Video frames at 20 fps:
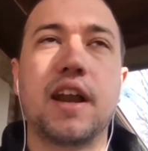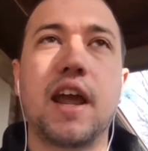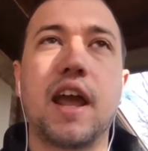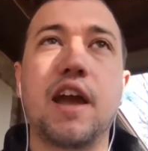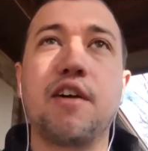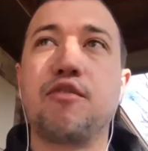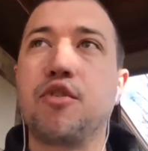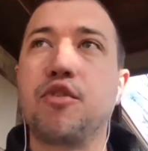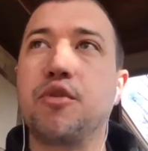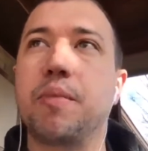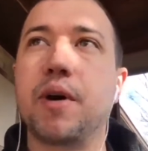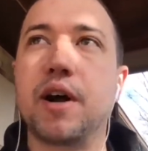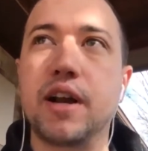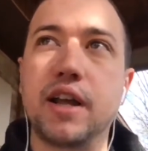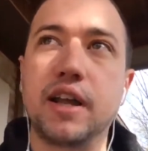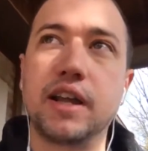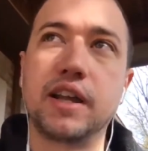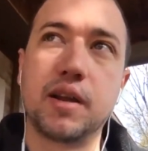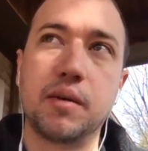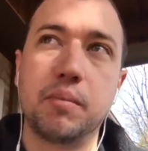
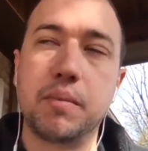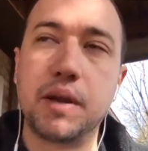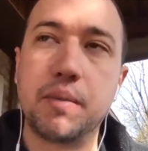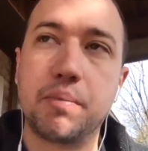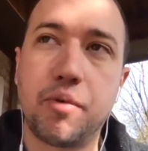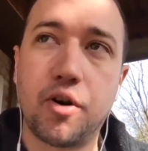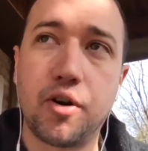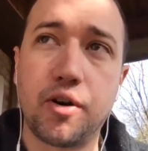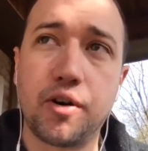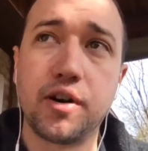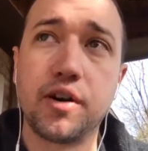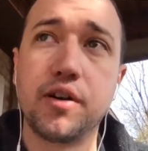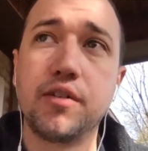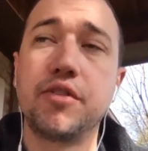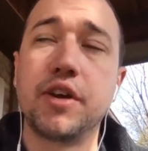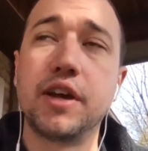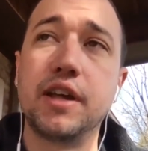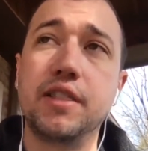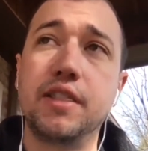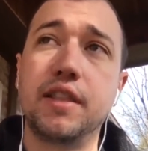everybody can be part of,
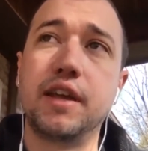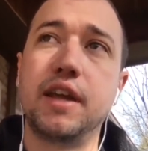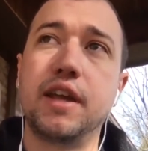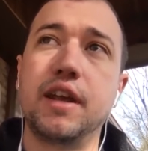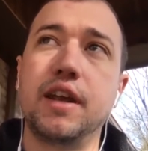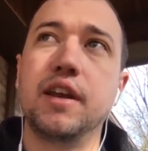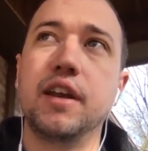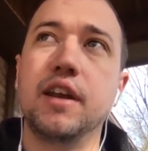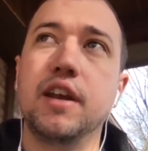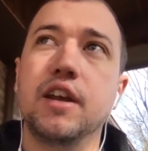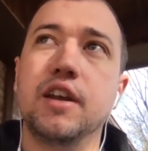and then